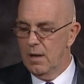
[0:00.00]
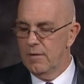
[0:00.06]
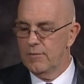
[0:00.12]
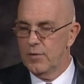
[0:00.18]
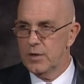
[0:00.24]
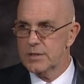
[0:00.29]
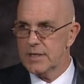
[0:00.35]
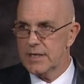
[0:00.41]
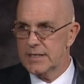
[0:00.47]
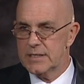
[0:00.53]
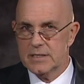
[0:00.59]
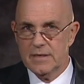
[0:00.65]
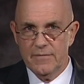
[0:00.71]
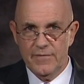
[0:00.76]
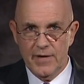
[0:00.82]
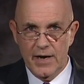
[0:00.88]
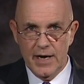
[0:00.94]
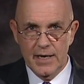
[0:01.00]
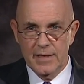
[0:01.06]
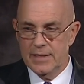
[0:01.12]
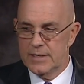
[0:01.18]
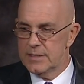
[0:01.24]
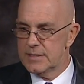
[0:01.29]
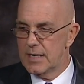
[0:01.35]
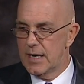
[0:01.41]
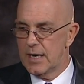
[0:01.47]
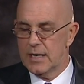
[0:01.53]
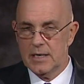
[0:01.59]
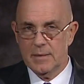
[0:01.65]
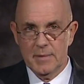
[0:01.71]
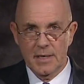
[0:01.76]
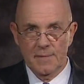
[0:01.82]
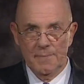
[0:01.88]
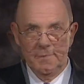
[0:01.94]
First, let's define this
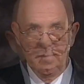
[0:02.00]
document.